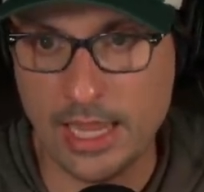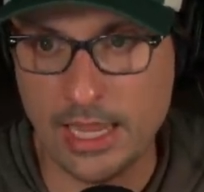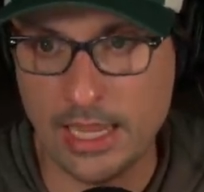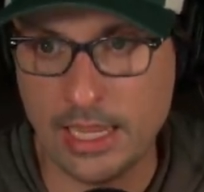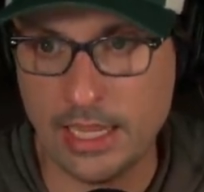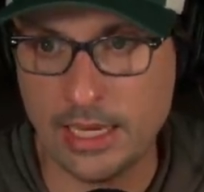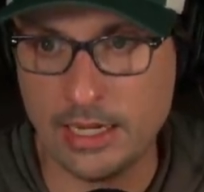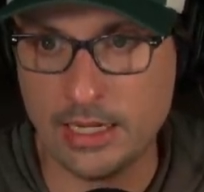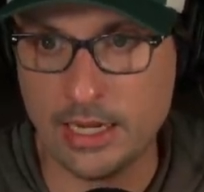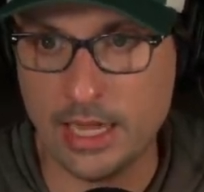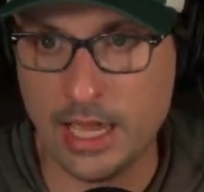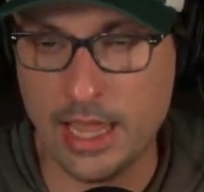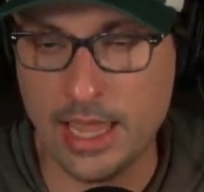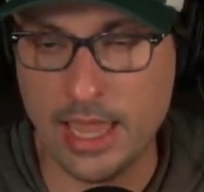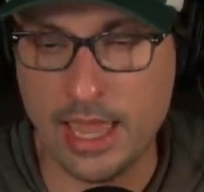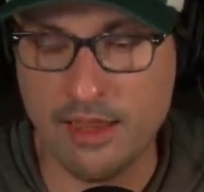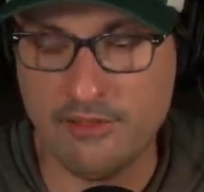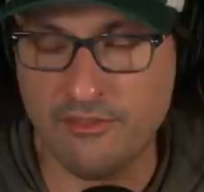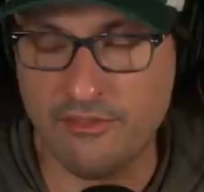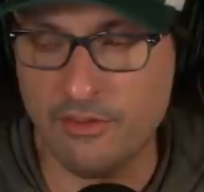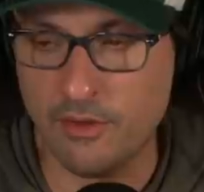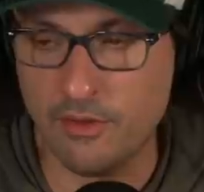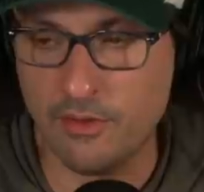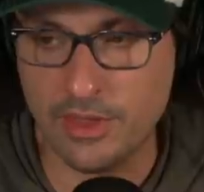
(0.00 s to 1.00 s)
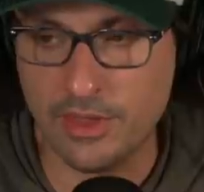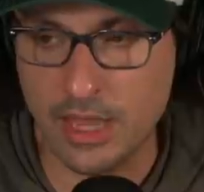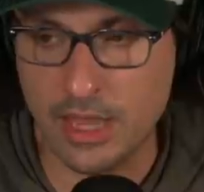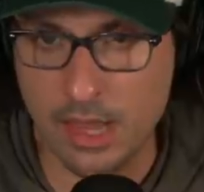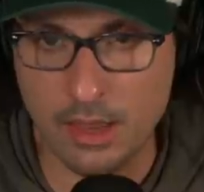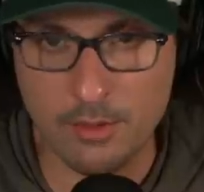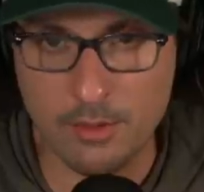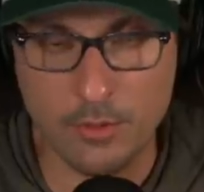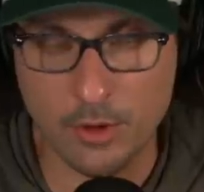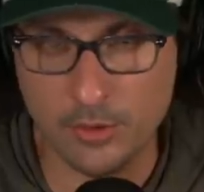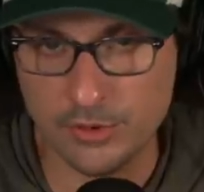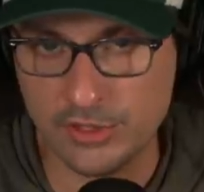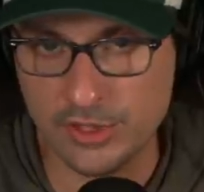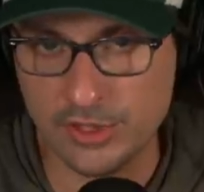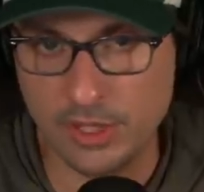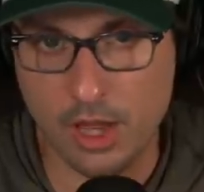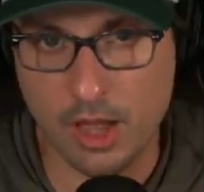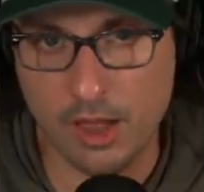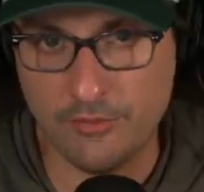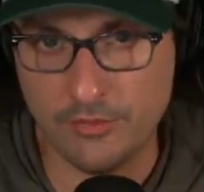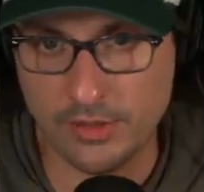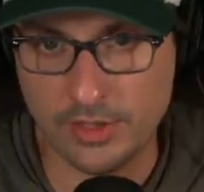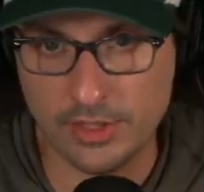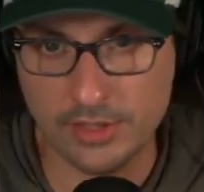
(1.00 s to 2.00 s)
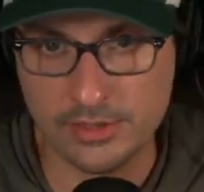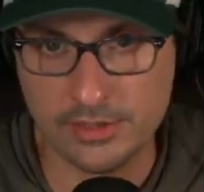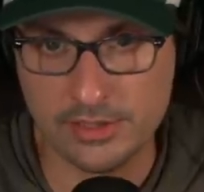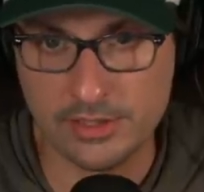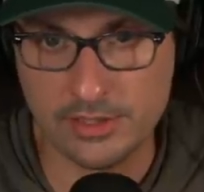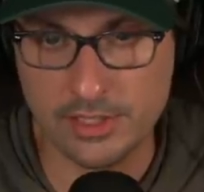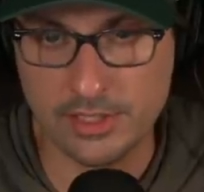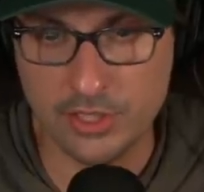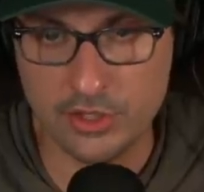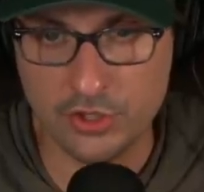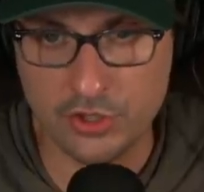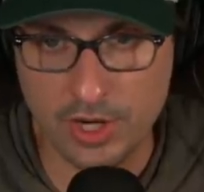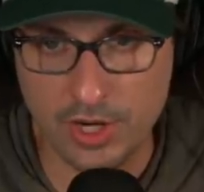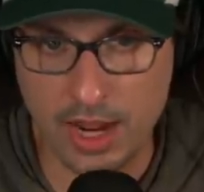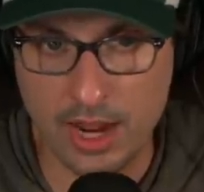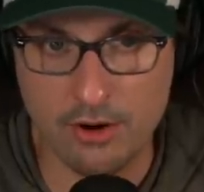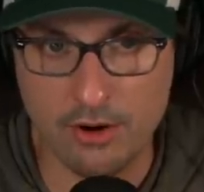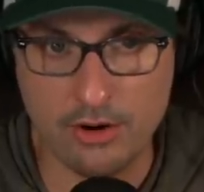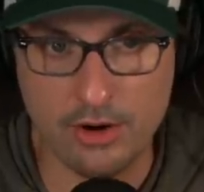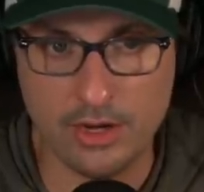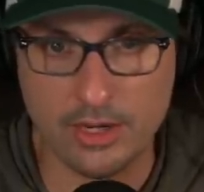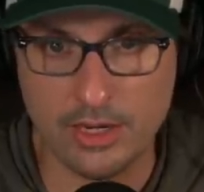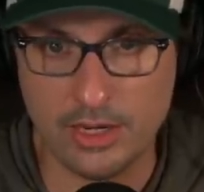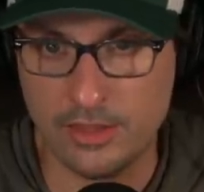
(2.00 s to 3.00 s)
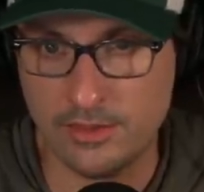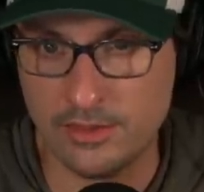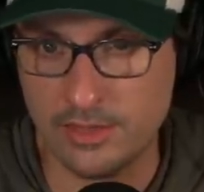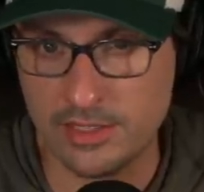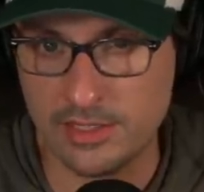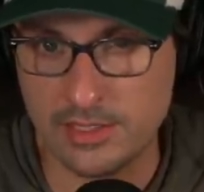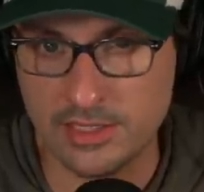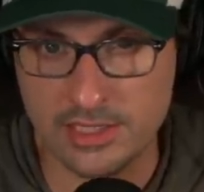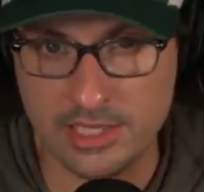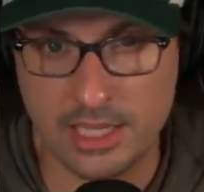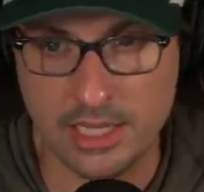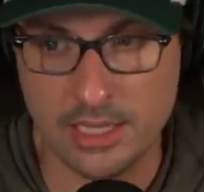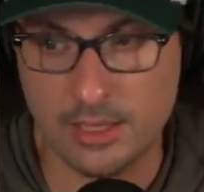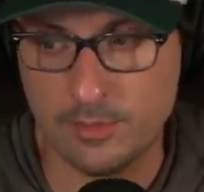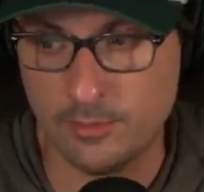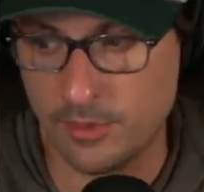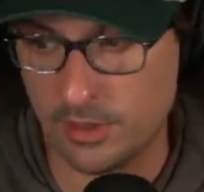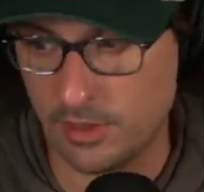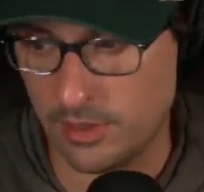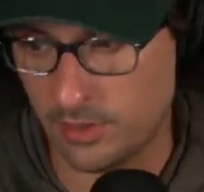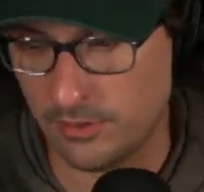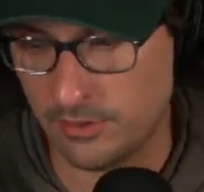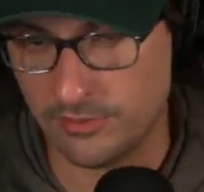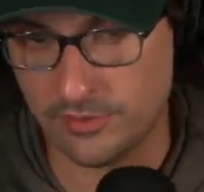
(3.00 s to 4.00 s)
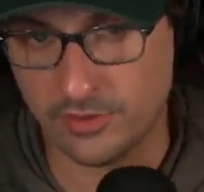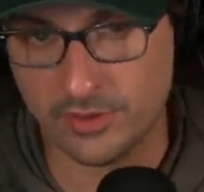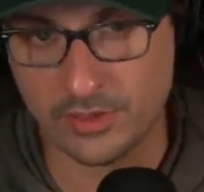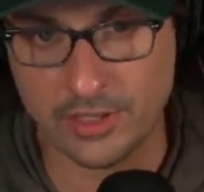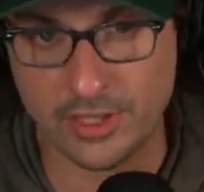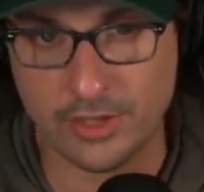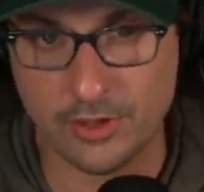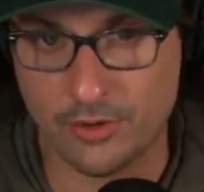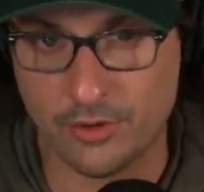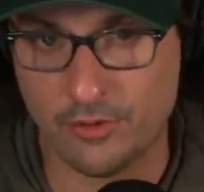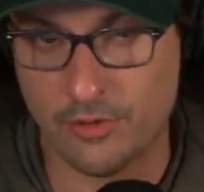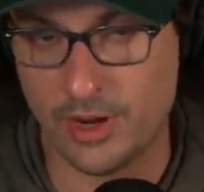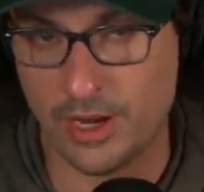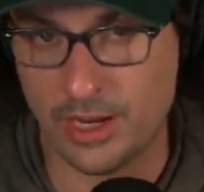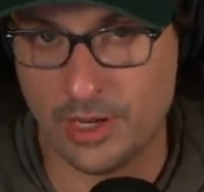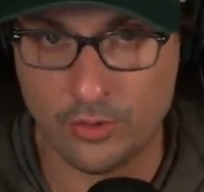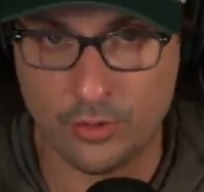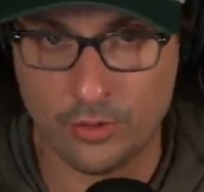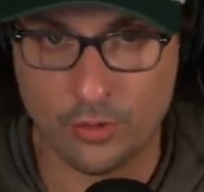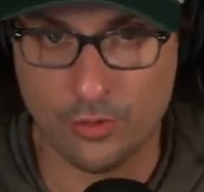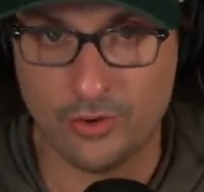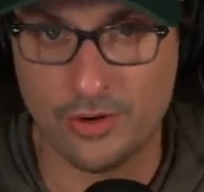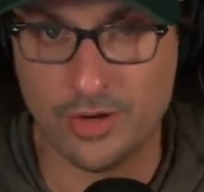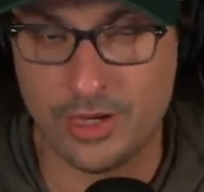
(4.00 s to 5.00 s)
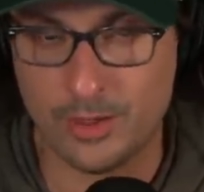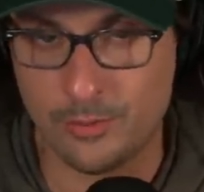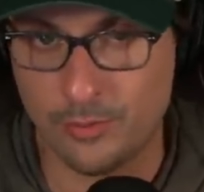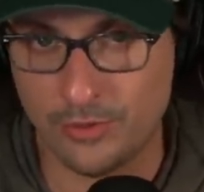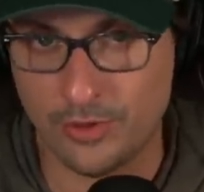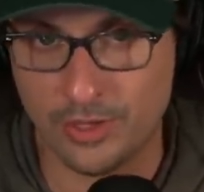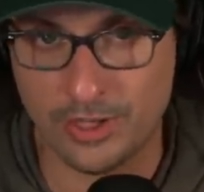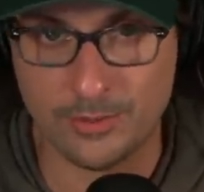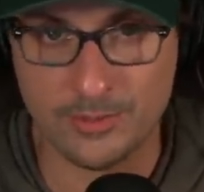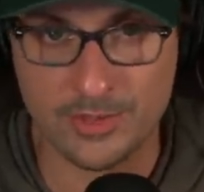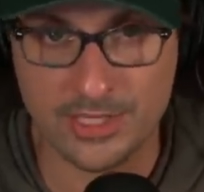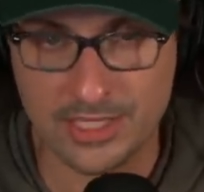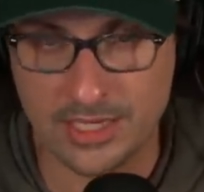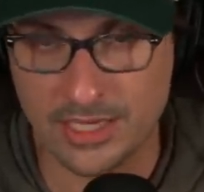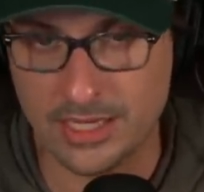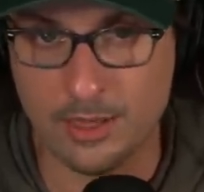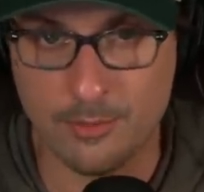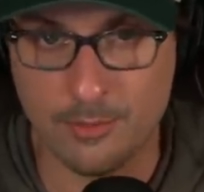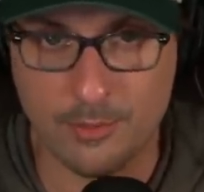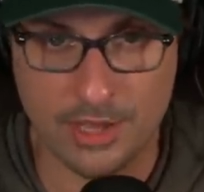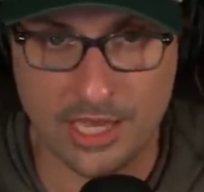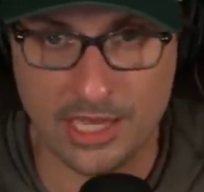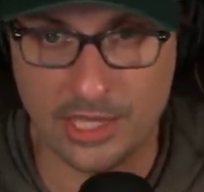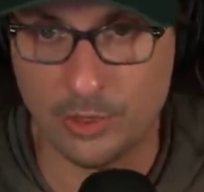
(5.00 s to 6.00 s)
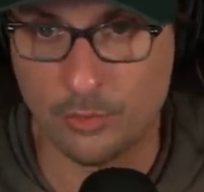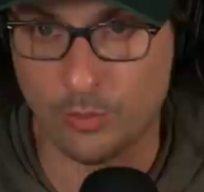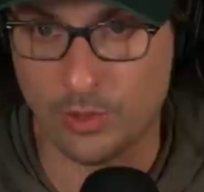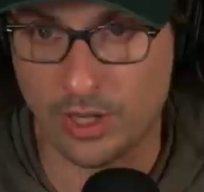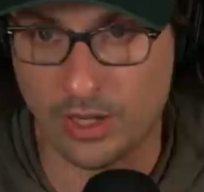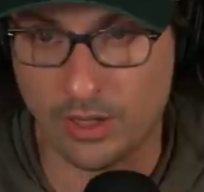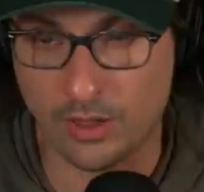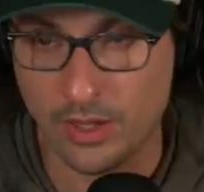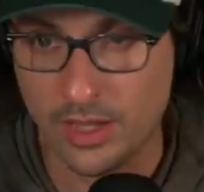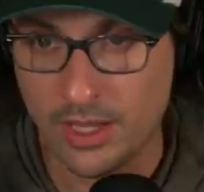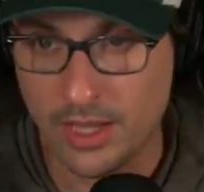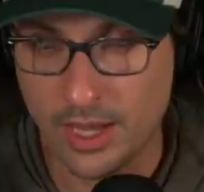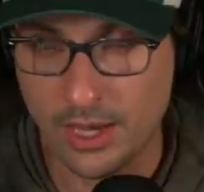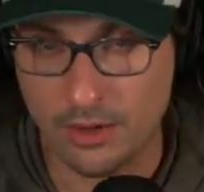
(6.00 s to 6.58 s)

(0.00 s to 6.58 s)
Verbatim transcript: And I have the utmost confidence that Jared and this team of Claire Grant, Nora Ibrahim, Sidney Emanuel,